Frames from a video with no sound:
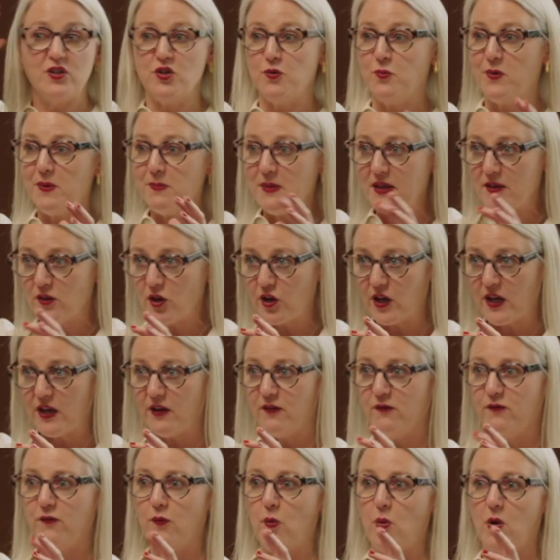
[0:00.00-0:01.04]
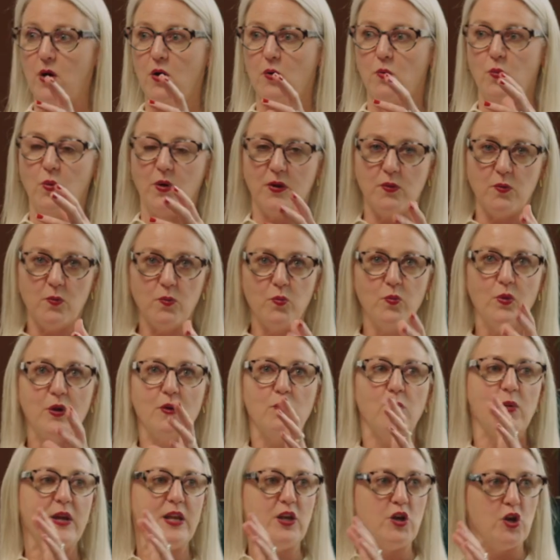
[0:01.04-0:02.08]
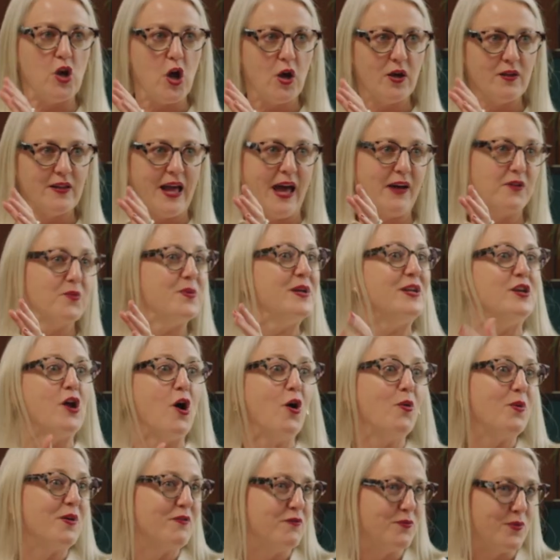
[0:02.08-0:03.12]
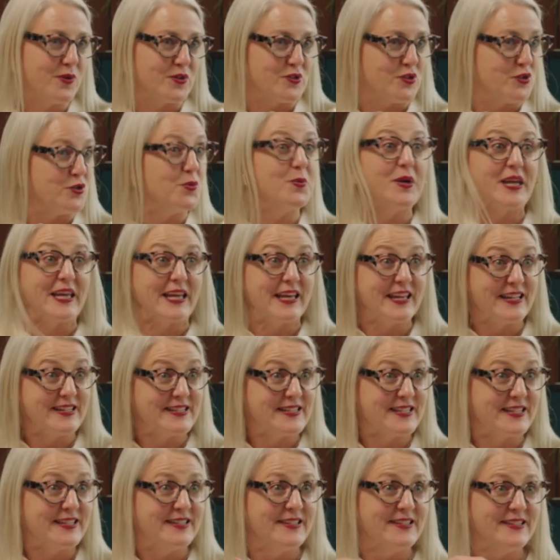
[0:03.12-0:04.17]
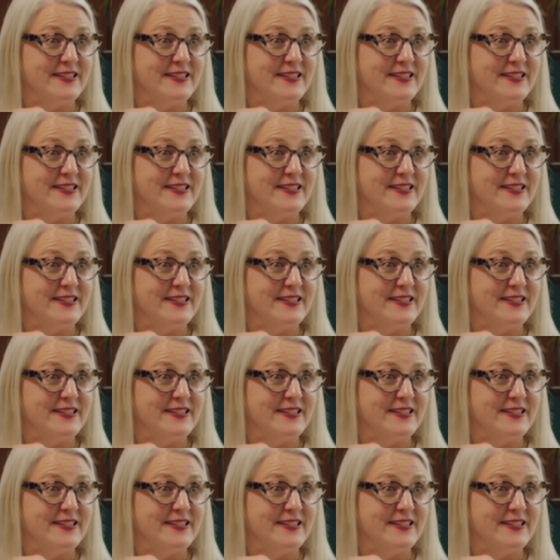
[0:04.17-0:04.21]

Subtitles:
should we be looking for? What do we know? How do we know if we're doing it?